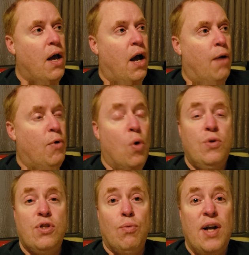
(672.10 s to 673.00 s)
um,
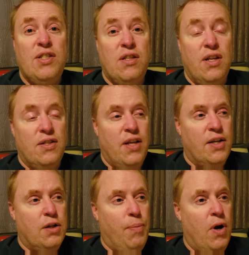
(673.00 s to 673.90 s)
owns the rights to these
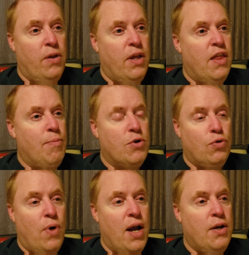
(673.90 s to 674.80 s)
things. And apparently, they've been
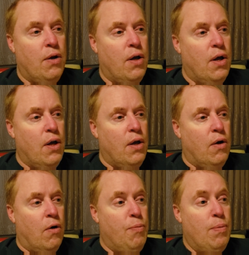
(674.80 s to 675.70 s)
trying to,
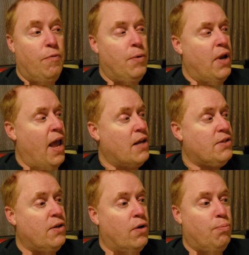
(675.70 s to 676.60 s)
or people have been
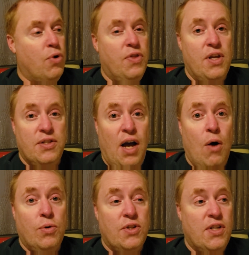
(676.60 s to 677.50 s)
asking her to put these
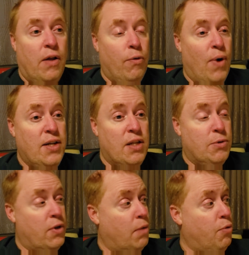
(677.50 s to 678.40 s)
out, sell the rights to them
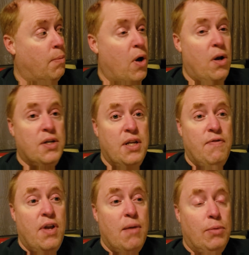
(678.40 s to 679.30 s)
so they can put them out on
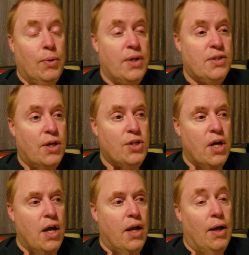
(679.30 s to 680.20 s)
DVD and Blu ray and such.
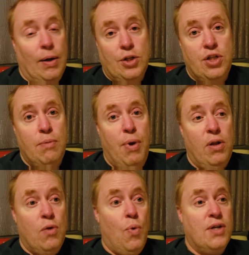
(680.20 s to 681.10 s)
And she
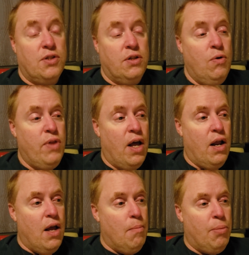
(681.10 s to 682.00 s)
apparently wants to do
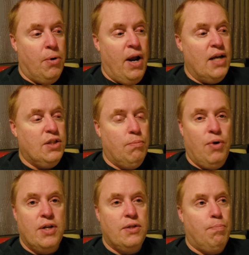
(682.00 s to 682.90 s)
that, but her asking
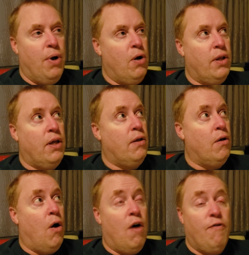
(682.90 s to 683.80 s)
price is
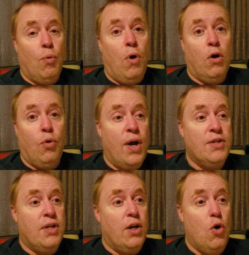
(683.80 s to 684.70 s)
apparently off the wall
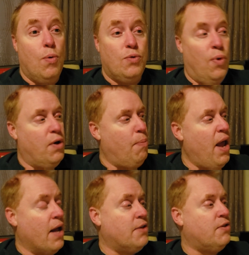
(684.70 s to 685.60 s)
crazy, and no one's willing to
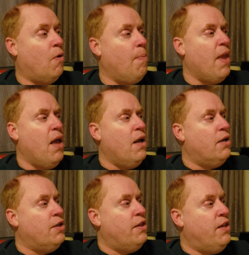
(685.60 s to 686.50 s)
pay it. So,
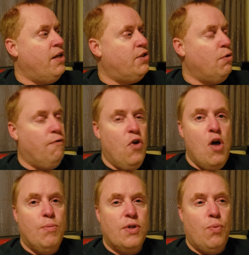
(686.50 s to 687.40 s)
these two
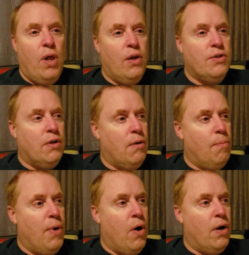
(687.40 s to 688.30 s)
films, as well as uh,
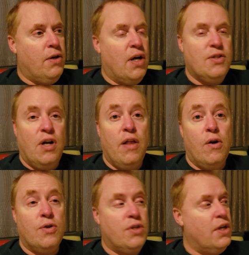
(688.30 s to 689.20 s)
about a dozen
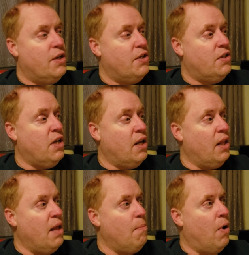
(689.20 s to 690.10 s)
others, sit in
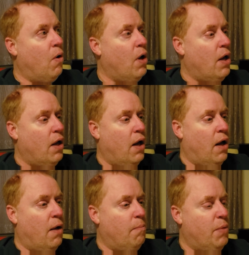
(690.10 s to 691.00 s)
limbo
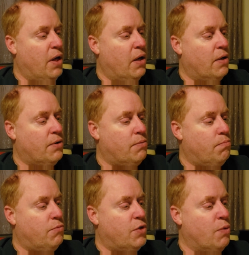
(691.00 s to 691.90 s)
um, because
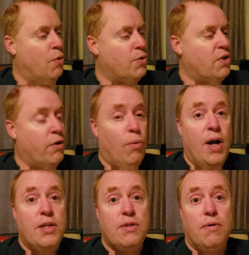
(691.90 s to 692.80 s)
she won't sell the
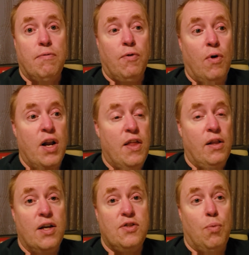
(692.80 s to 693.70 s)
rights for anything
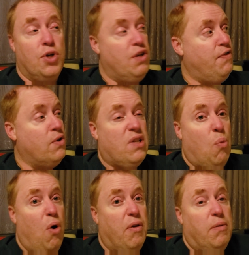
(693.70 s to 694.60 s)
less than what she feels they're
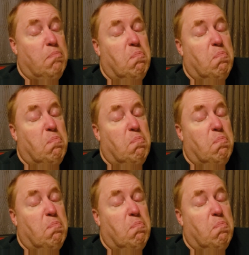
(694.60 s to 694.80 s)
worth.